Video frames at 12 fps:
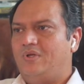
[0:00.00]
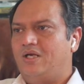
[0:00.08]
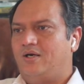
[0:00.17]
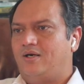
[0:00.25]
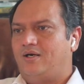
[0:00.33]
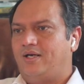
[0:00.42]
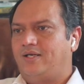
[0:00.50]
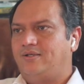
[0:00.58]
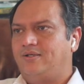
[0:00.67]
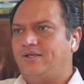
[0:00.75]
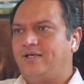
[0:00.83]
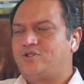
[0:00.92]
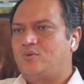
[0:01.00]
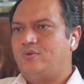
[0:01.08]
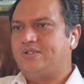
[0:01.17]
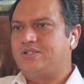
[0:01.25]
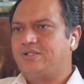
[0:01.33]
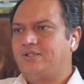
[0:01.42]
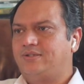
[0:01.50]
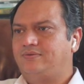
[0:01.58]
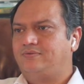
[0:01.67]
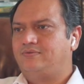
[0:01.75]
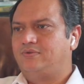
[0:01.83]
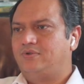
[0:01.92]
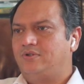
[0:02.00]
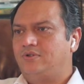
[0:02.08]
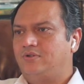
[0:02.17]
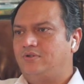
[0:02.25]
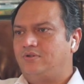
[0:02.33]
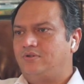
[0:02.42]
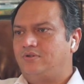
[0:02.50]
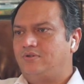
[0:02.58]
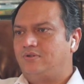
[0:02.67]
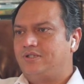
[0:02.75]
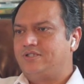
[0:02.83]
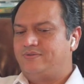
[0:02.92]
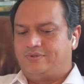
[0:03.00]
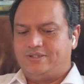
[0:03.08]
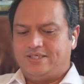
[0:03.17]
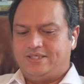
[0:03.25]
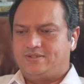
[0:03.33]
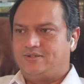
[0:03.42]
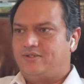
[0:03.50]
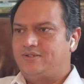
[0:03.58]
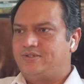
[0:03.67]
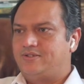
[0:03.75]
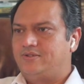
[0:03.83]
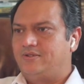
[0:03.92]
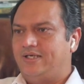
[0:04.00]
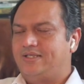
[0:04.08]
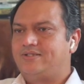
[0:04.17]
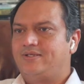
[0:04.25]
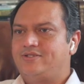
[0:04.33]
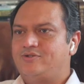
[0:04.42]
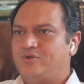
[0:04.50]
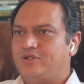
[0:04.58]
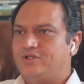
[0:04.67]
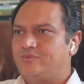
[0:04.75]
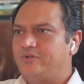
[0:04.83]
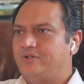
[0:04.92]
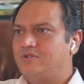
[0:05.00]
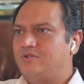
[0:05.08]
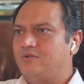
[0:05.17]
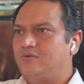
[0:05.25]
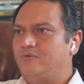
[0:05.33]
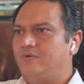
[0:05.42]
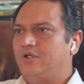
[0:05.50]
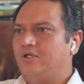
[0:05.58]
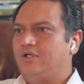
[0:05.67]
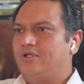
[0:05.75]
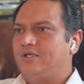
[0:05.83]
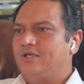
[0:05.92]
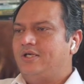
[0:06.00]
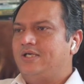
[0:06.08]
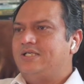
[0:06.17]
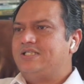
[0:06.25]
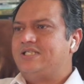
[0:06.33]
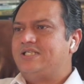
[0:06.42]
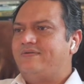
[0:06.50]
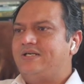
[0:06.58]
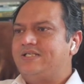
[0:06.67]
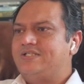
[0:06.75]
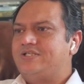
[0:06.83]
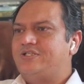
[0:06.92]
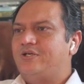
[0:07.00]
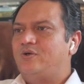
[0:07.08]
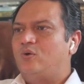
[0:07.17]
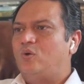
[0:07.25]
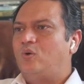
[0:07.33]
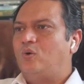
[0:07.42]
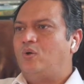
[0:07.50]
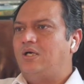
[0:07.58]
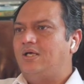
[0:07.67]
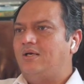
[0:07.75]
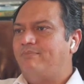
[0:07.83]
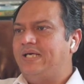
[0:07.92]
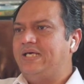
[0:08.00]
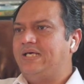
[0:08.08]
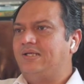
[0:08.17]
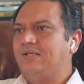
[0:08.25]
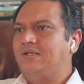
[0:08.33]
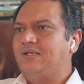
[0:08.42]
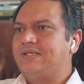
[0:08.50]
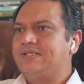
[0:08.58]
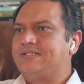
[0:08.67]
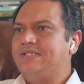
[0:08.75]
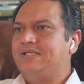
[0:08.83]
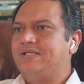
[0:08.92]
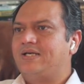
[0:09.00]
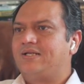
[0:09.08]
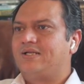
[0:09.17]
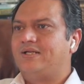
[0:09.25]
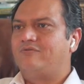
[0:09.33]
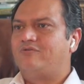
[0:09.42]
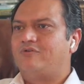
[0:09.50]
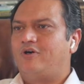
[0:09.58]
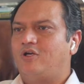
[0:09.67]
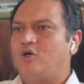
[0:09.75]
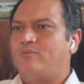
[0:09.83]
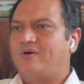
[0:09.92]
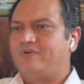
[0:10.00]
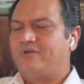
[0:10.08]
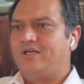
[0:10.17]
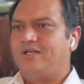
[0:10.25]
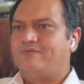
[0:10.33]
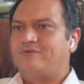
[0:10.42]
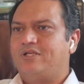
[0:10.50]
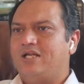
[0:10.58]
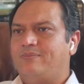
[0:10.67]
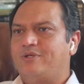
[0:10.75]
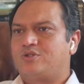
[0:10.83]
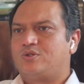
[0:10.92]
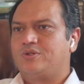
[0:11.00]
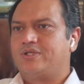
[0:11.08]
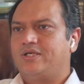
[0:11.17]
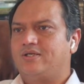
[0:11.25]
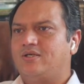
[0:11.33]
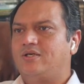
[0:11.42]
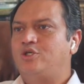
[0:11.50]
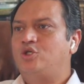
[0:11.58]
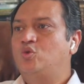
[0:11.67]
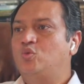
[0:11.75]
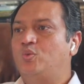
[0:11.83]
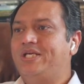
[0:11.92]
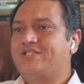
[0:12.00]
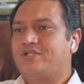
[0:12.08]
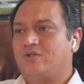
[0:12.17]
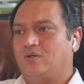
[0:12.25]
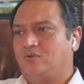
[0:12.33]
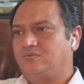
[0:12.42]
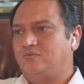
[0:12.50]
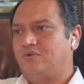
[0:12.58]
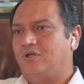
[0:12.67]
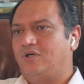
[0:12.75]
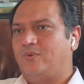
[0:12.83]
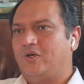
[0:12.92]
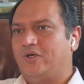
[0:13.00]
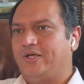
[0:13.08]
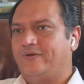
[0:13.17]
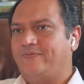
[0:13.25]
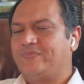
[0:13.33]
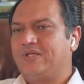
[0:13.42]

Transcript: All right, next question. Let's see what the answer is. Answer is PSP. So 76-year-old male is seen in the clinic for follow-up after a left thalamic stroke that occurred 2 weeks ago. Oh my.